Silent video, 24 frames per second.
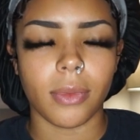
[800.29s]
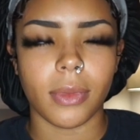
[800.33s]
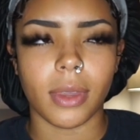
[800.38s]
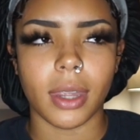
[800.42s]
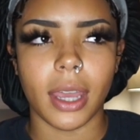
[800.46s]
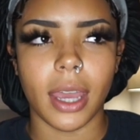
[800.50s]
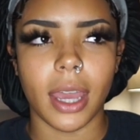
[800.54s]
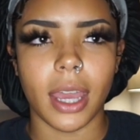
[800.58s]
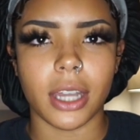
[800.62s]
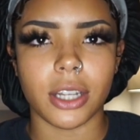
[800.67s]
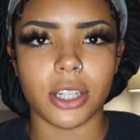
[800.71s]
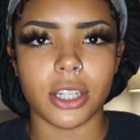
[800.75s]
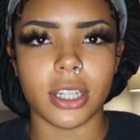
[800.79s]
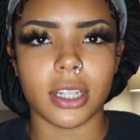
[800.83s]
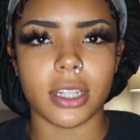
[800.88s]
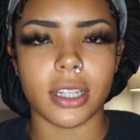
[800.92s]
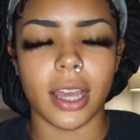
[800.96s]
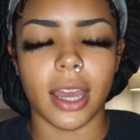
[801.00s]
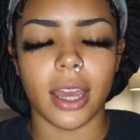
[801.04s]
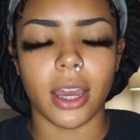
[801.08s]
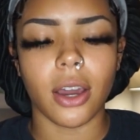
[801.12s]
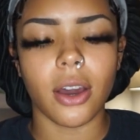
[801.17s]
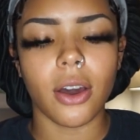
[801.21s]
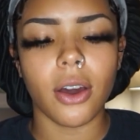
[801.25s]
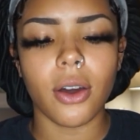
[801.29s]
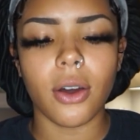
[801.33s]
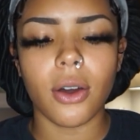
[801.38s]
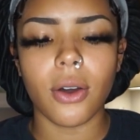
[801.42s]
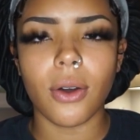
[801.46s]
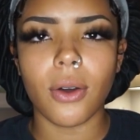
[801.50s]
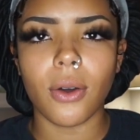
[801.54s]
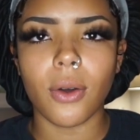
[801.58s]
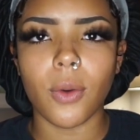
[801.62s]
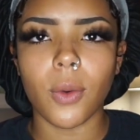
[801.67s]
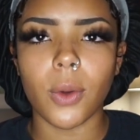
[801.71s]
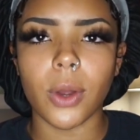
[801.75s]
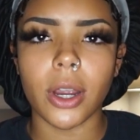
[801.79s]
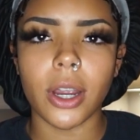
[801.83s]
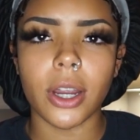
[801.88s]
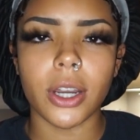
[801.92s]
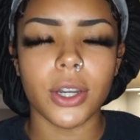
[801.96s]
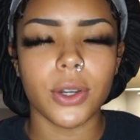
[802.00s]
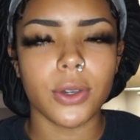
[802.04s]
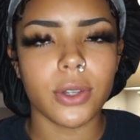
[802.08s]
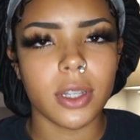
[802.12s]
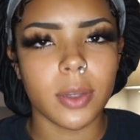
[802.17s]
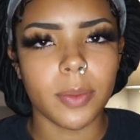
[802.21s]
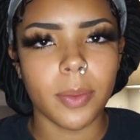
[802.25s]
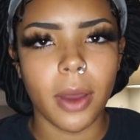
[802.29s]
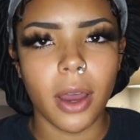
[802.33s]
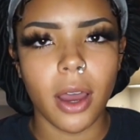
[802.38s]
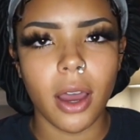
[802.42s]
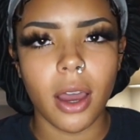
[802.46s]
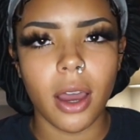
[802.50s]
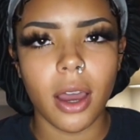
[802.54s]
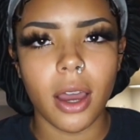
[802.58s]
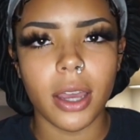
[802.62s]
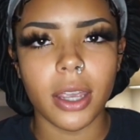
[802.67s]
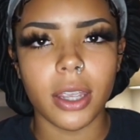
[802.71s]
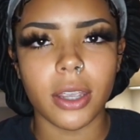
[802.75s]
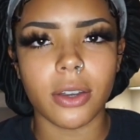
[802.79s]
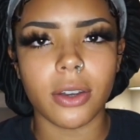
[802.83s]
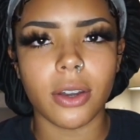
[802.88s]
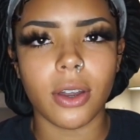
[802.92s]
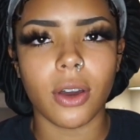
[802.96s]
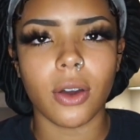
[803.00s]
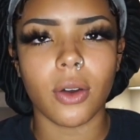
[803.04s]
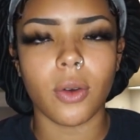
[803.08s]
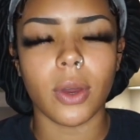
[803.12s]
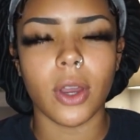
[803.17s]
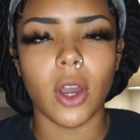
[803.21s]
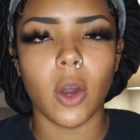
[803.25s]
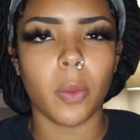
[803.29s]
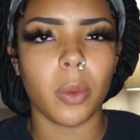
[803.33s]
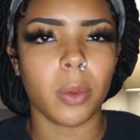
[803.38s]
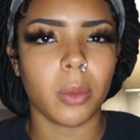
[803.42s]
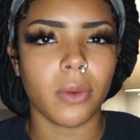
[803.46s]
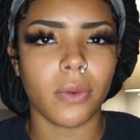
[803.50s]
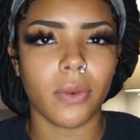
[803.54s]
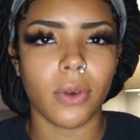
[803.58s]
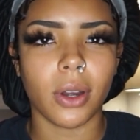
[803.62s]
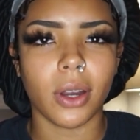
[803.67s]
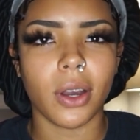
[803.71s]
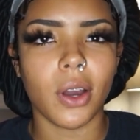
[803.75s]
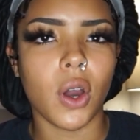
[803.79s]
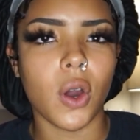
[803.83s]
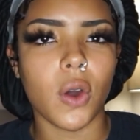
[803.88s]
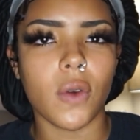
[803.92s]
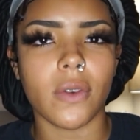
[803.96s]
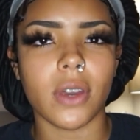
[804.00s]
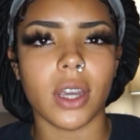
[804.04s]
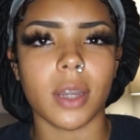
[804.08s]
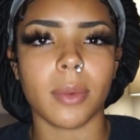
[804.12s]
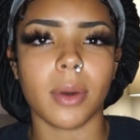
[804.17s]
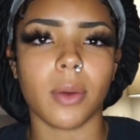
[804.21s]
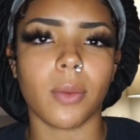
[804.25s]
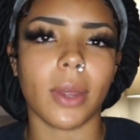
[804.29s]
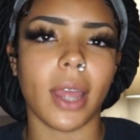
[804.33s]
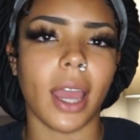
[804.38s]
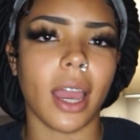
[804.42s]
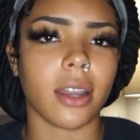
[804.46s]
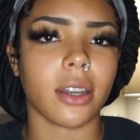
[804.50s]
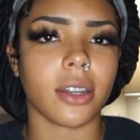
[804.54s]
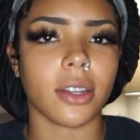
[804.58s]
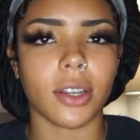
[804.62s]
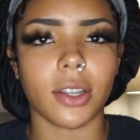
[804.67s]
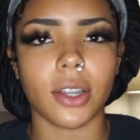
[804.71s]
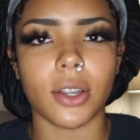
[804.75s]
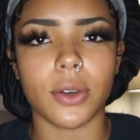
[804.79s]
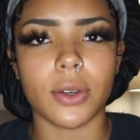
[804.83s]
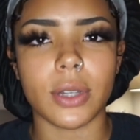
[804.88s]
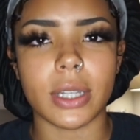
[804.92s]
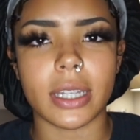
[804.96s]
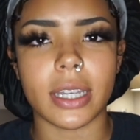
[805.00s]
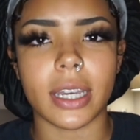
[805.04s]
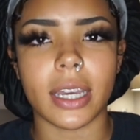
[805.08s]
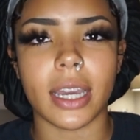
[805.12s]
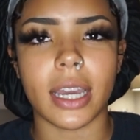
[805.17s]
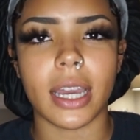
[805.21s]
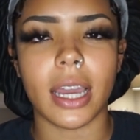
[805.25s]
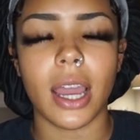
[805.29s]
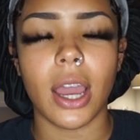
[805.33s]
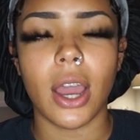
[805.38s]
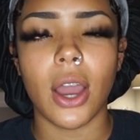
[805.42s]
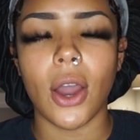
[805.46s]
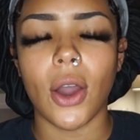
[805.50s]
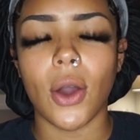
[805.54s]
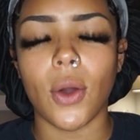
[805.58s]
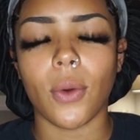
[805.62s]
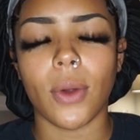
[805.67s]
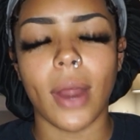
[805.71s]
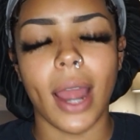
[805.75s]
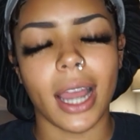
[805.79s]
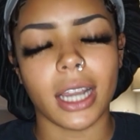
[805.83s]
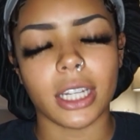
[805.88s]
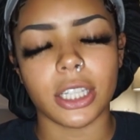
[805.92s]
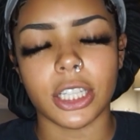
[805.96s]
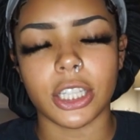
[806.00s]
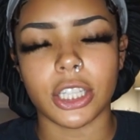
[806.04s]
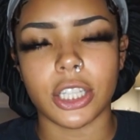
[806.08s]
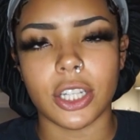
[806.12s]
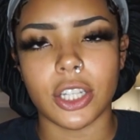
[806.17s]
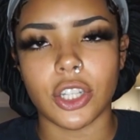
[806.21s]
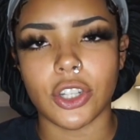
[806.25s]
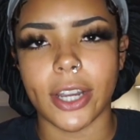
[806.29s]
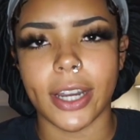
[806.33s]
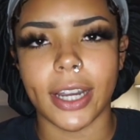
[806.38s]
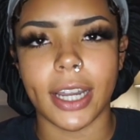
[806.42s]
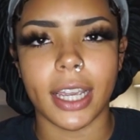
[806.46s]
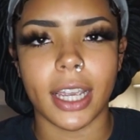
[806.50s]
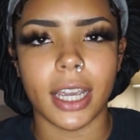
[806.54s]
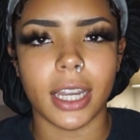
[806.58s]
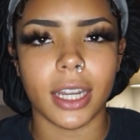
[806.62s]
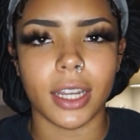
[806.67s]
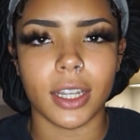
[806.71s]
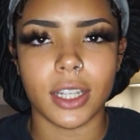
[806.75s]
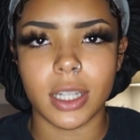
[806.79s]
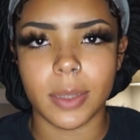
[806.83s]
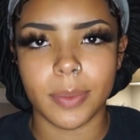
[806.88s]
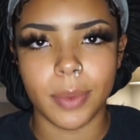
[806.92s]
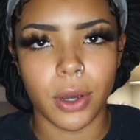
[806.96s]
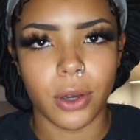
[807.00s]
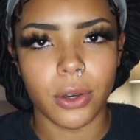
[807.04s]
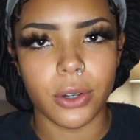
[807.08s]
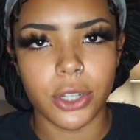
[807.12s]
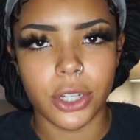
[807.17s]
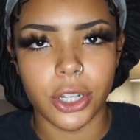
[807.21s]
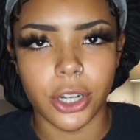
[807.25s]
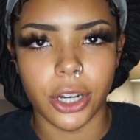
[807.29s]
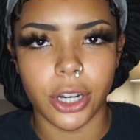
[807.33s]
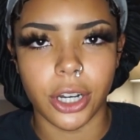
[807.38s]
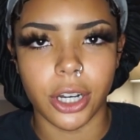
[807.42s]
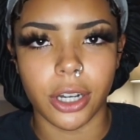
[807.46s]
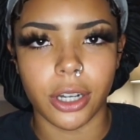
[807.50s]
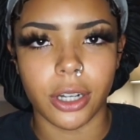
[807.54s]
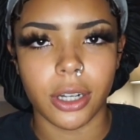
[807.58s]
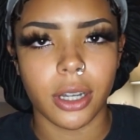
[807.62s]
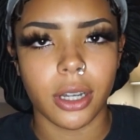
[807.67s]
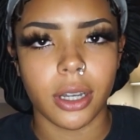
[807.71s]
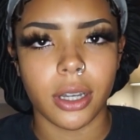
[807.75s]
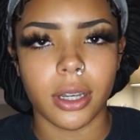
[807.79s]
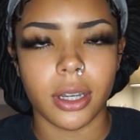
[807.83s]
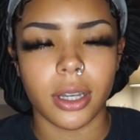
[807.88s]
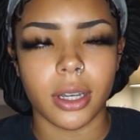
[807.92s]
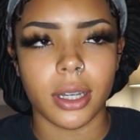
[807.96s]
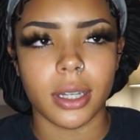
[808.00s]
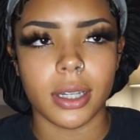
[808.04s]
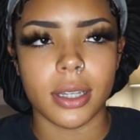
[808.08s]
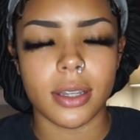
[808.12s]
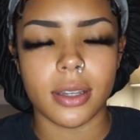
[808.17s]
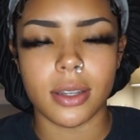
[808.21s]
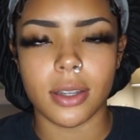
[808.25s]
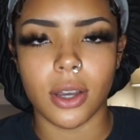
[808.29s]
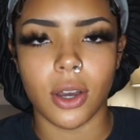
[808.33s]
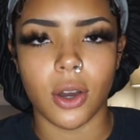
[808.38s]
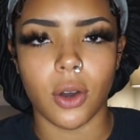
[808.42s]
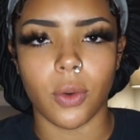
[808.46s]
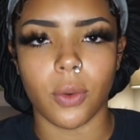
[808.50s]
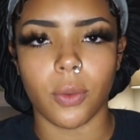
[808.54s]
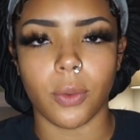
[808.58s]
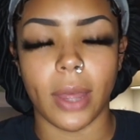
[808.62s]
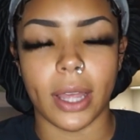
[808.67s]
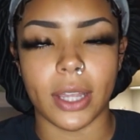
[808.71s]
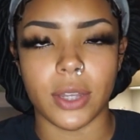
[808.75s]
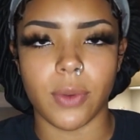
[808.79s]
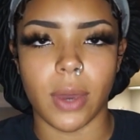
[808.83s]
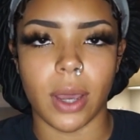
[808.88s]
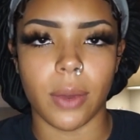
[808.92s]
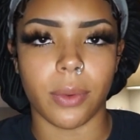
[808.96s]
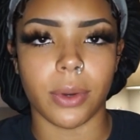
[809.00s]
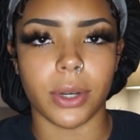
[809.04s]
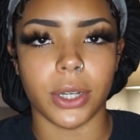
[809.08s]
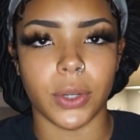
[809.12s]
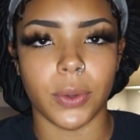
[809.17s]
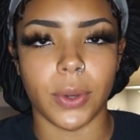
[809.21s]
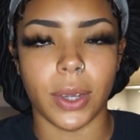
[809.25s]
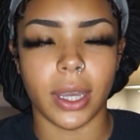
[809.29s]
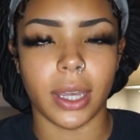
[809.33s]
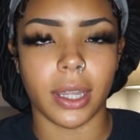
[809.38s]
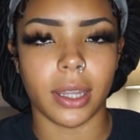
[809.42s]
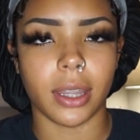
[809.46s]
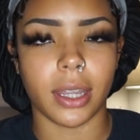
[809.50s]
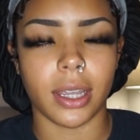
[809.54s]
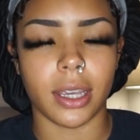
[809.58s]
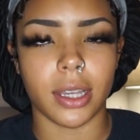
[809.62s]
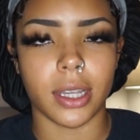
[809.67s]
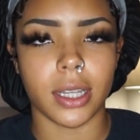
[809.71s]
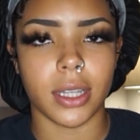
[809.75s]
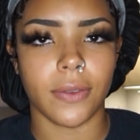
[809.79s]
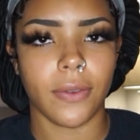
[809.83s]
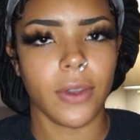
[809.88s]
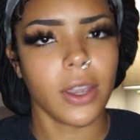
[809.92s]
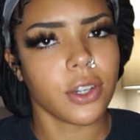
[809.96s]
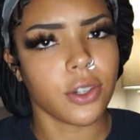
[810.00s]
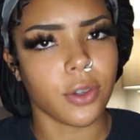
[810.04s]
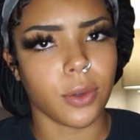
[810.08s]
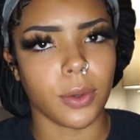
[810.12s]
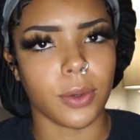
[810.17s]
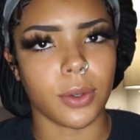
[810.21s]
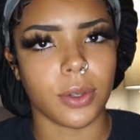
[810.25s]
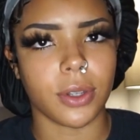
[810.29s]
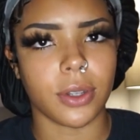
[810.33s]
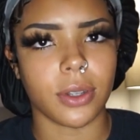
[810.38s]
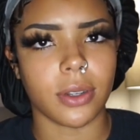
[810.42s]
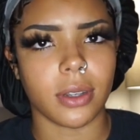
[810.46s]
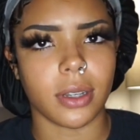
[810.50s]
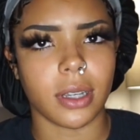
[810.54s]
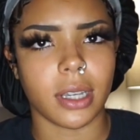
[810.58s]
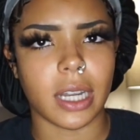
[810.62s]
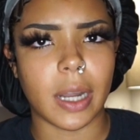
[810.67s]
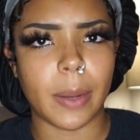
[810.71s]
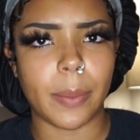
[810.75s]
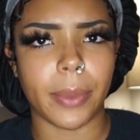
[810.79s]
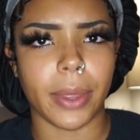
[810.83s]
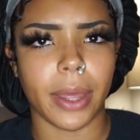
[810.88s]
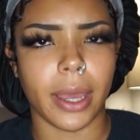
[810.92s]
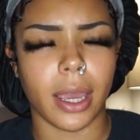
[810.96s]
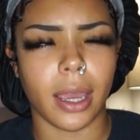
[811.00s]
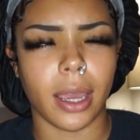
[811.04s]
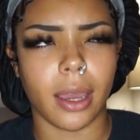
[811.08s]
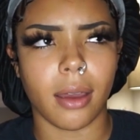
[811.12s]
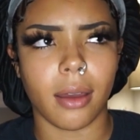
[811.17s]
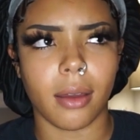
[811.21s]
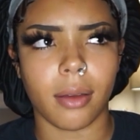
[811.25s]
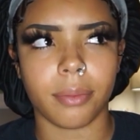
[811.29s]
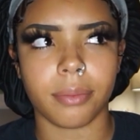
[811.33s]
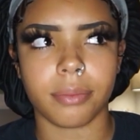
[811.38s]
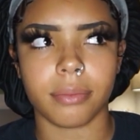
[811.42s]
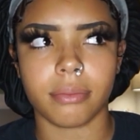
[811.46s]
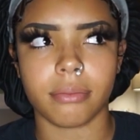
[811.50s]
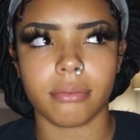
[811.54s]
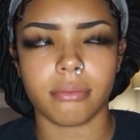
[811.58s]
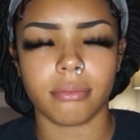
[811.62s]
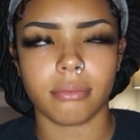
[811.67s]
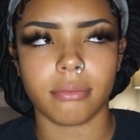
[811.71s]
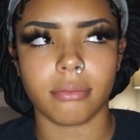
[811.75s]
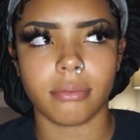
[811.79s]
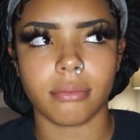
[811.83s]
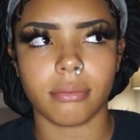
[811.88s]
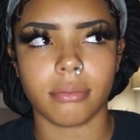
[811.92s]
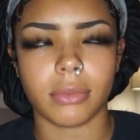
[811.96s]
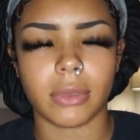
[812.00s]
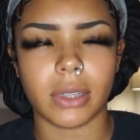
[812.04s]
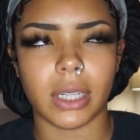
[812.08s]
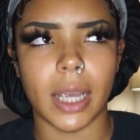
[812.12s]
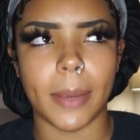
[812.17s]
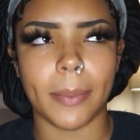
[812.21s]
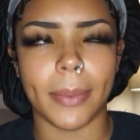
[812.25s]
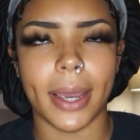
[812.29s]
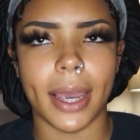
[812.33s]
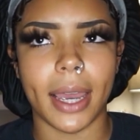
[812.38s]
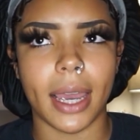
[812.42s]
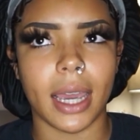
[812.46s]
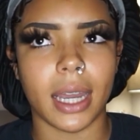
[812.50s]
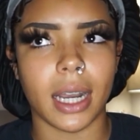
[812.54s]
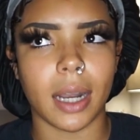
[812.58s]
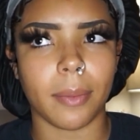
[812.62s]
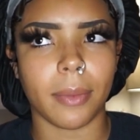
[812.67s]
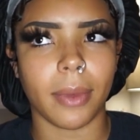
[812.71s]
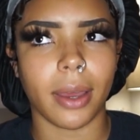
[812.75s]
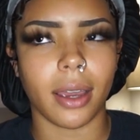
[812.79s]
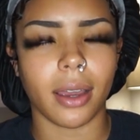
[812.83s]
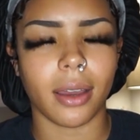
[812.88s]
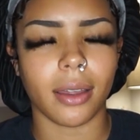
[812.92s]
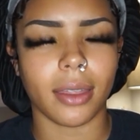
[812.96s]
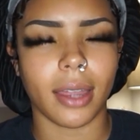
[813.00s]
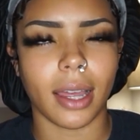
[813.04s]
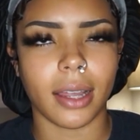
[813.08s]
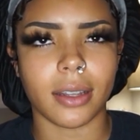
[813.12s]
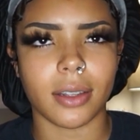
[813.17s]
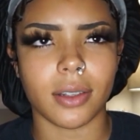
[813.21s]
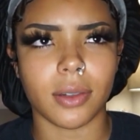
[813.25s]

and she's like, Oh, we're a new spa, you know, we opened before COVID, but we had to close it. We're actually just trying to get exposure. So that's why we're doing these facials. And I'm like, in my head, I'm like, that's